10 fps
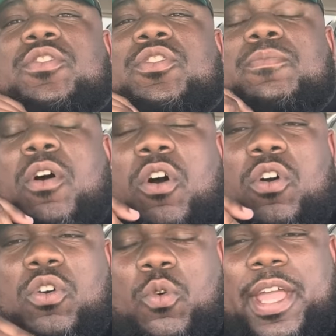
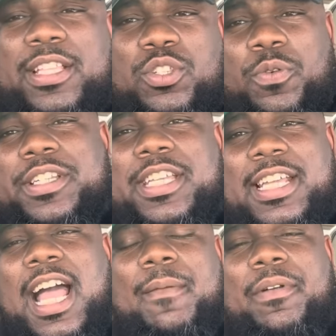small, quick, twitchy
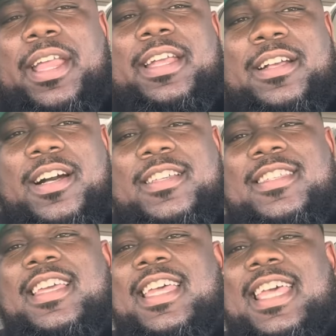guy, Brandon Cooks.
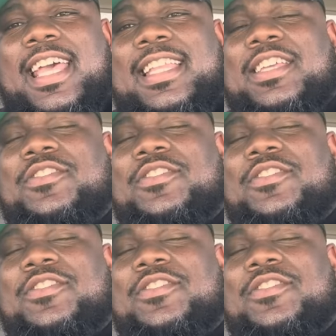And then you